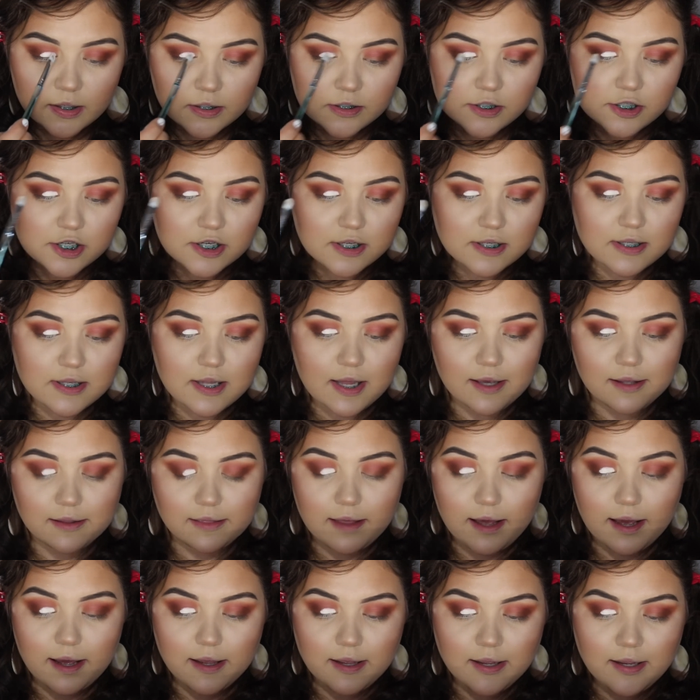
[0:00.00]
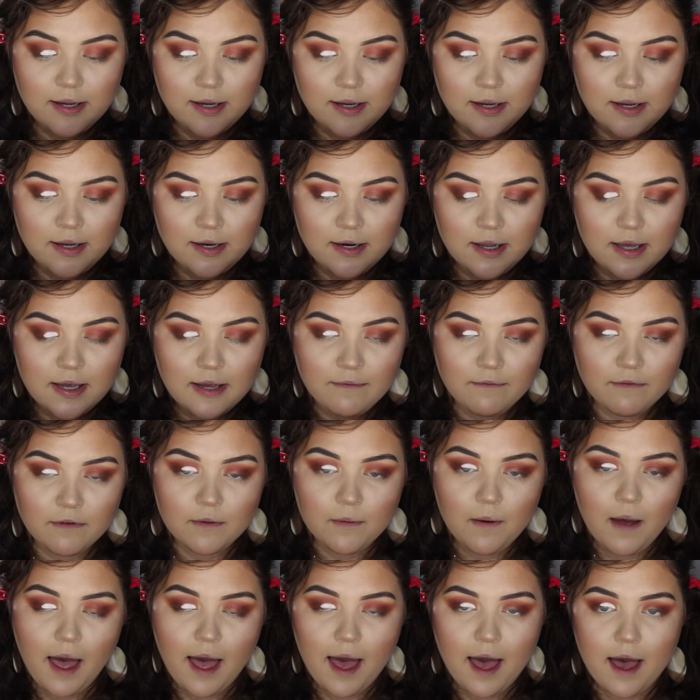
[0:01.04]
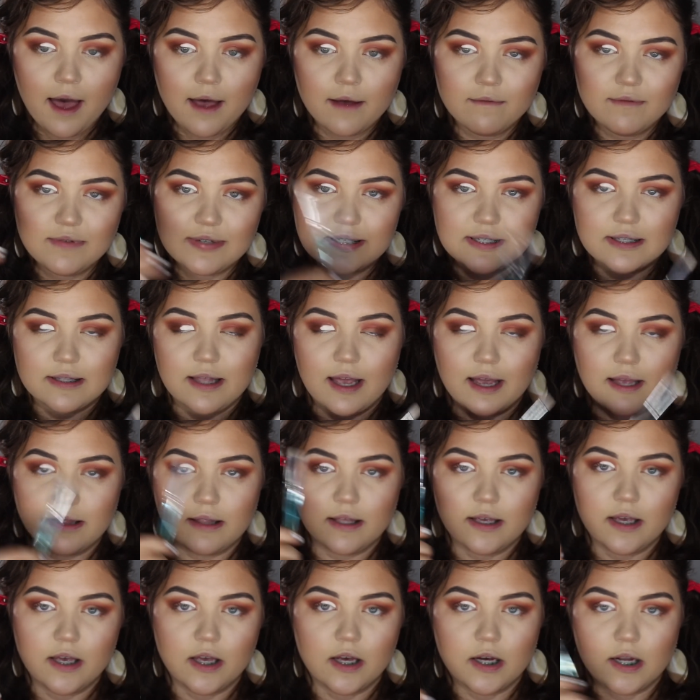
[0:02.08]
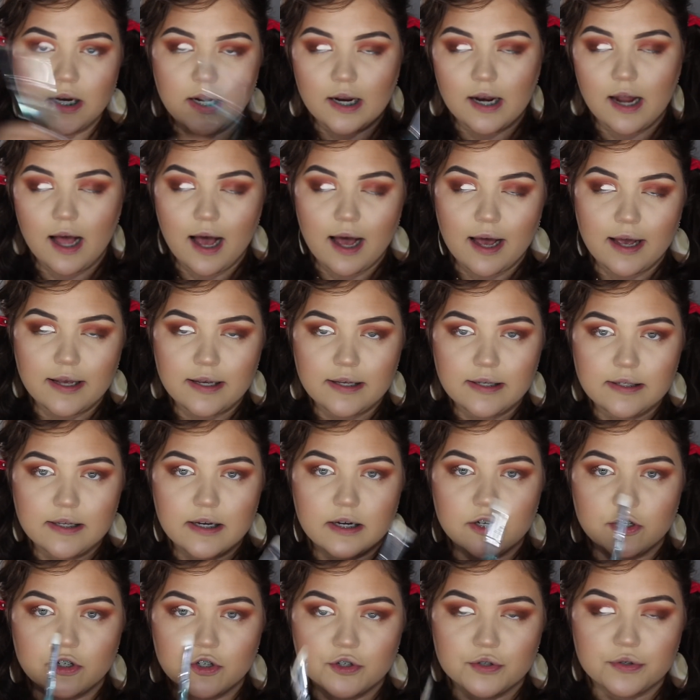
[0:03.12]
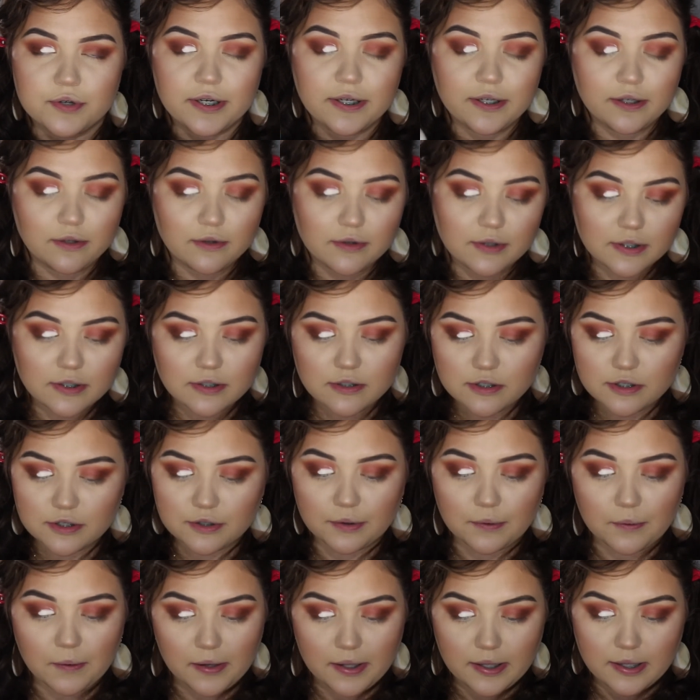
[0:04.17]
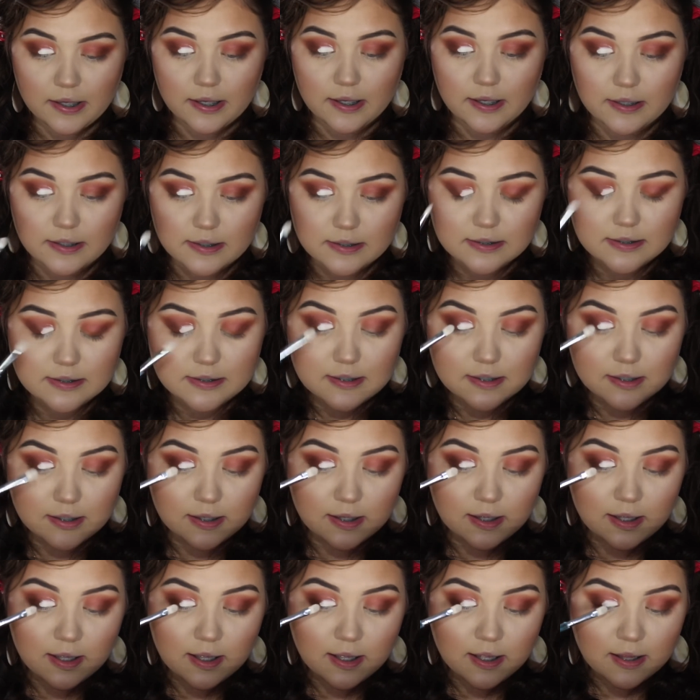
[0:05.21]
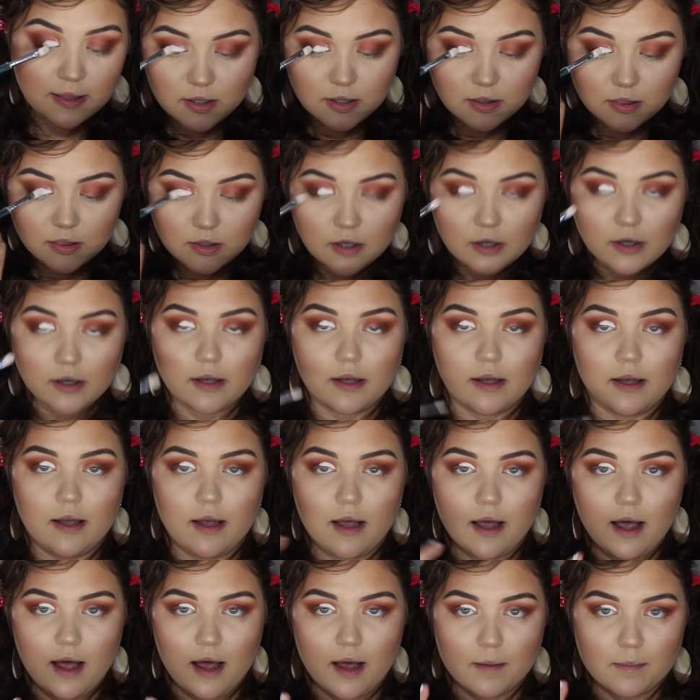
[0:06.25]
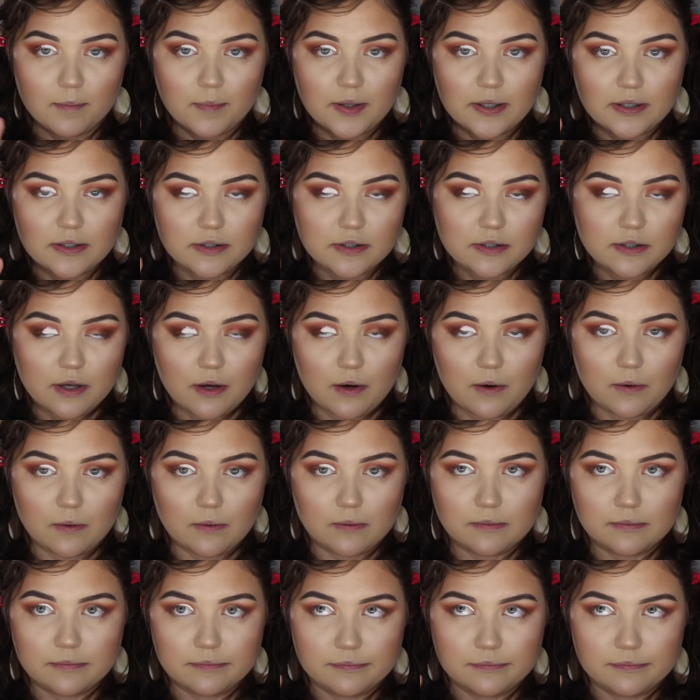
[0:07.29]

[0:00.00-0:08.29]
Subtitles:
just like that. And if you have slightly hooded eyes, a trick you can do is look up, so,